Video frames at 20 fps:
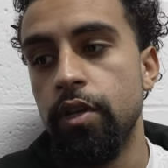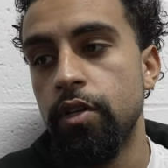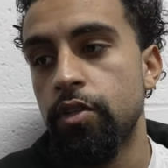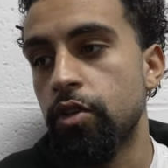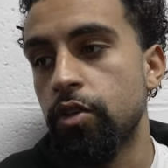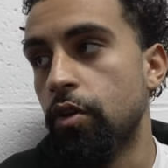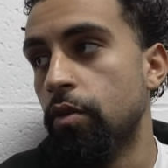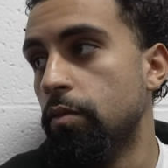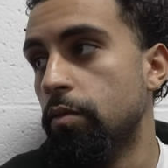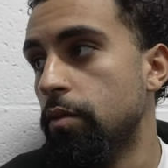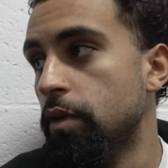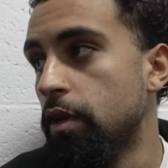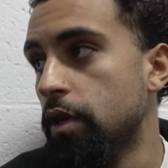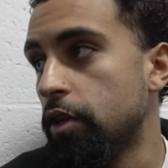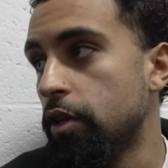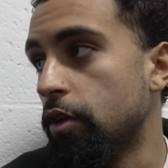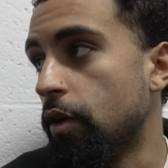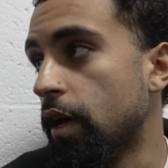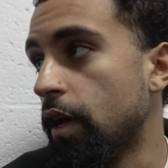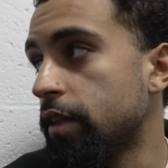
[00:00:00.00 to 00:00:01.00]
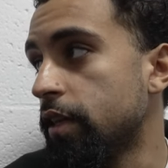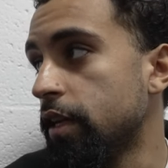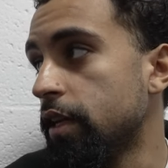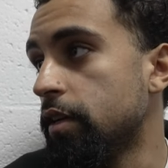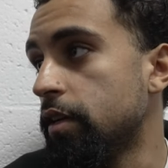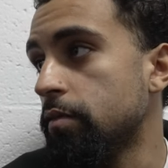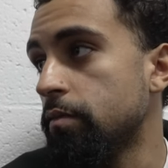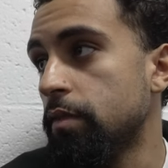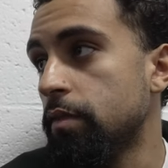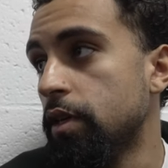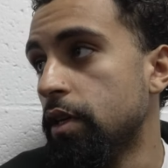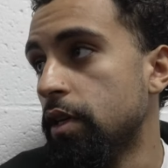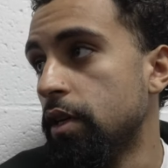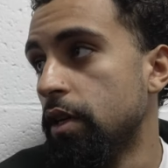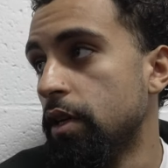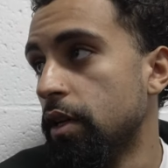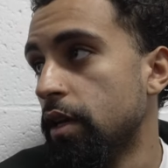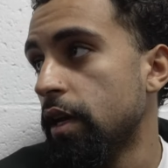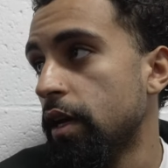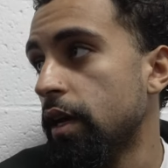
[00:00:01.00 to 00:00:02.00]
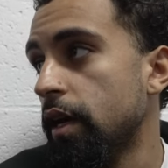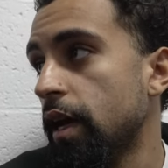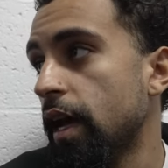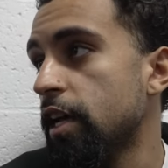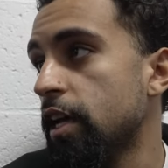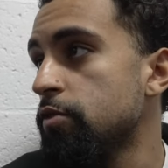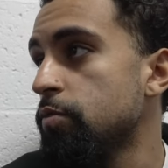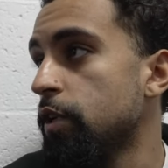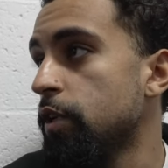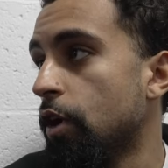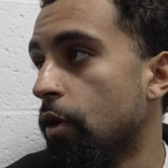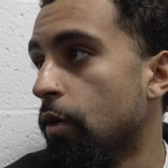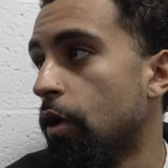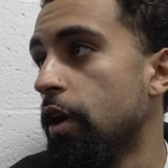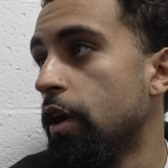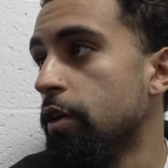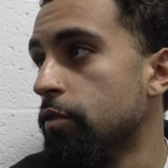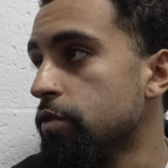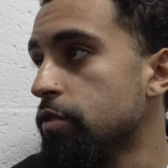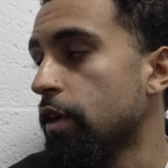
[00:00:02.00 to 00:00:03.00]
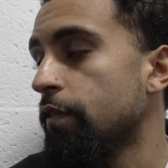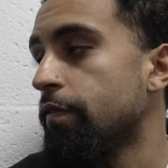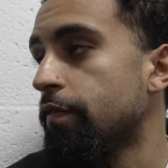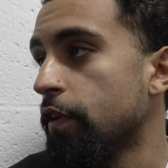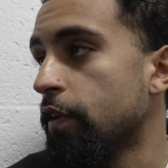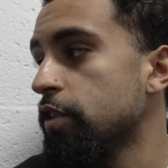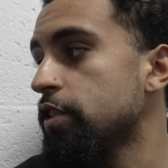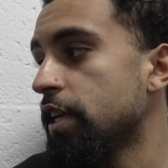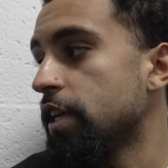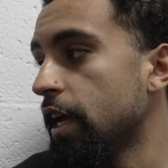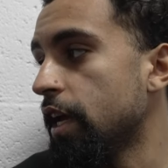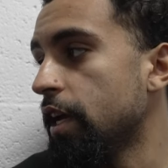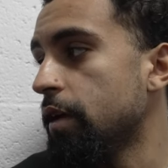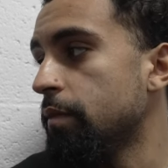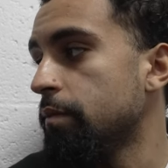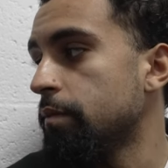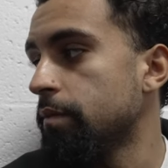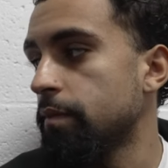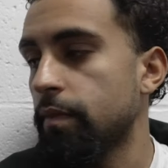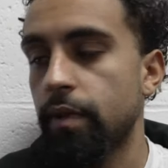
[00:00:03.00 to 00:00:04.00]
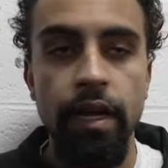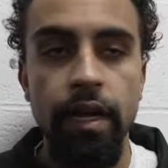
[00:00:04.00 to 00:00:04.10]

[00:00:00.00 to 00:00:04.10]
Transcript: So, you know, I think as we go on, it was our first game.